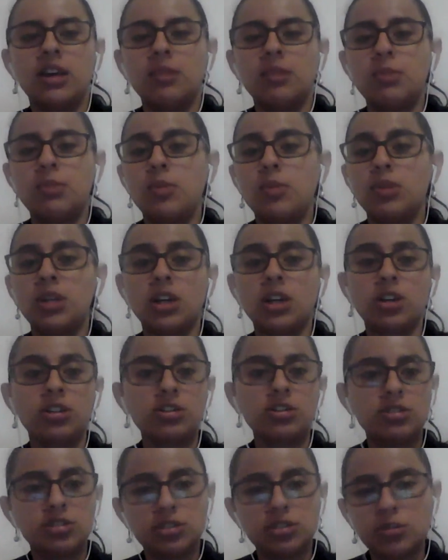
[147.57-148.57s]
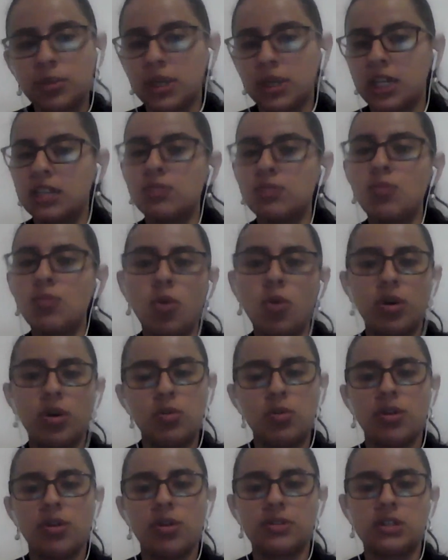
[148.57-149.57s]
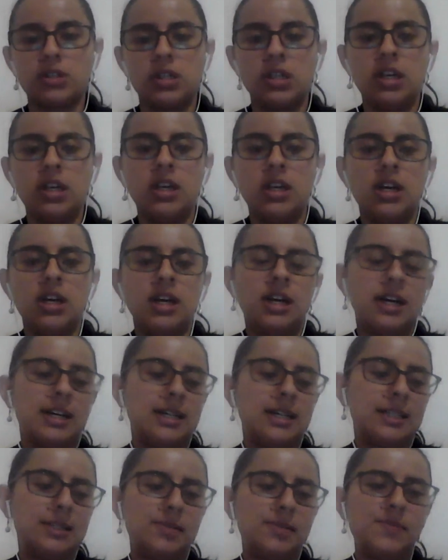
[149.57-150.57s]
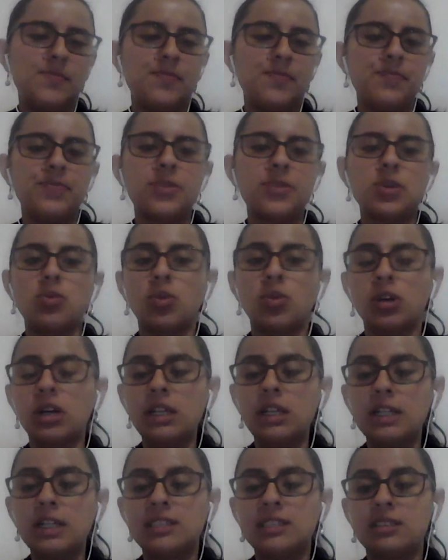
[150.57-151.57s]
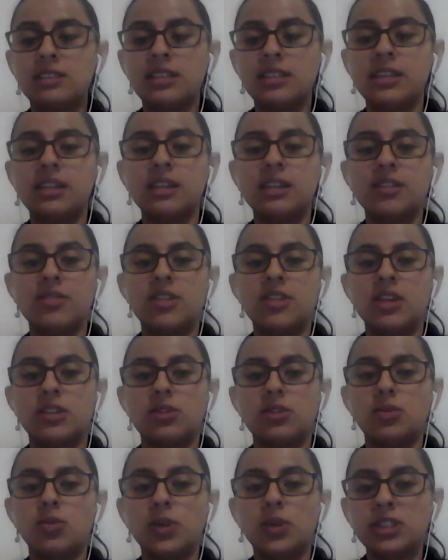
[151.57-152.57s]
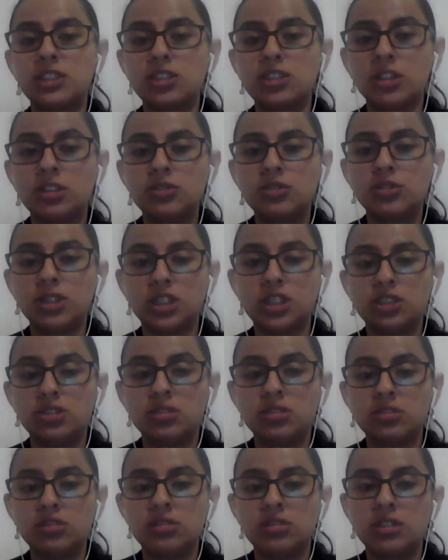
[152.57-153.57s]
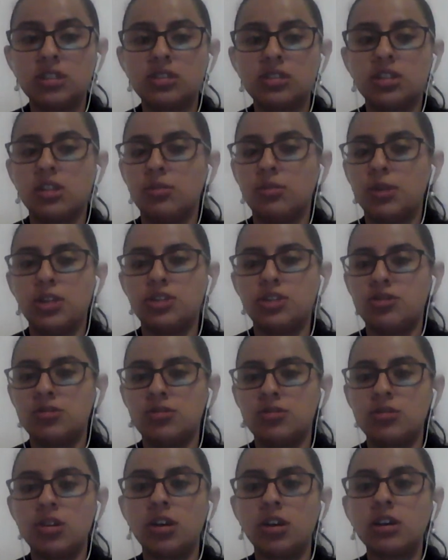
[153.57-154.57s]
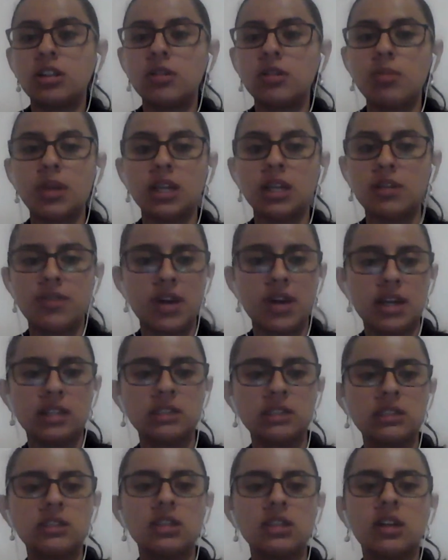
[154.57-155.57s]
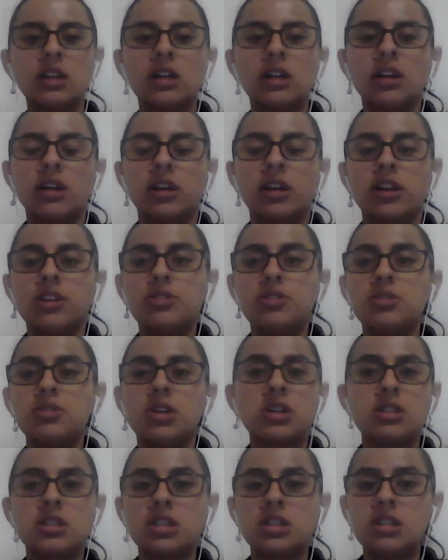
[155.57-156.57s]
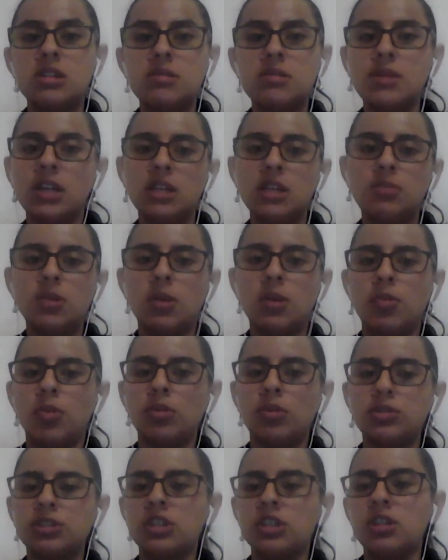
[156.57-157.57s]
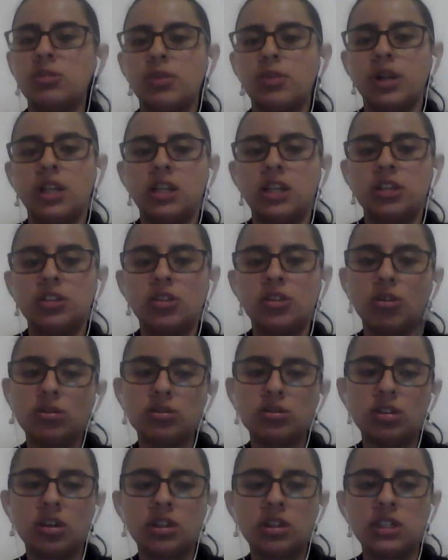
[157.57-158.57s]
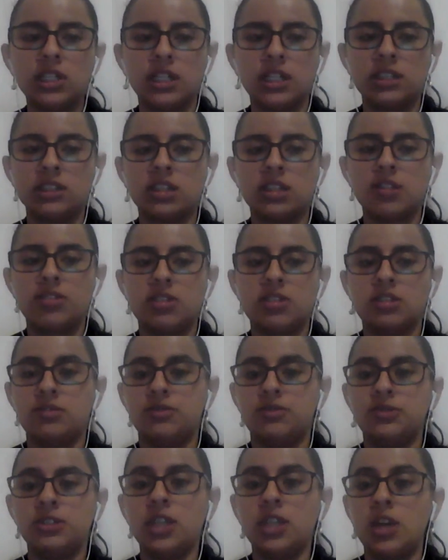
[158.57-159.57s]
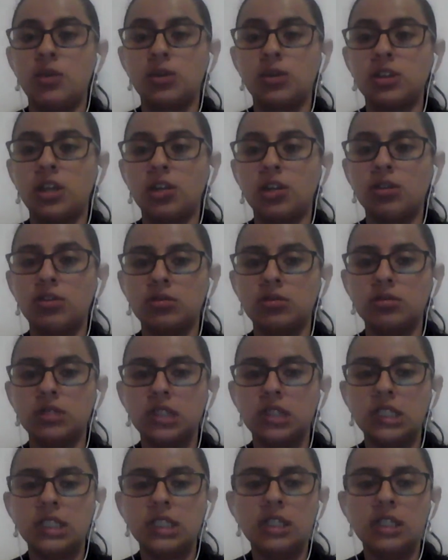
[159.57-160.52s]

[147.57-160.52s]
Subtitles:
People are consuming it more and more often. The world is seeing that Western traditions and celebrations are the main events, and you can see many people celebrating those holidays as if they were their own.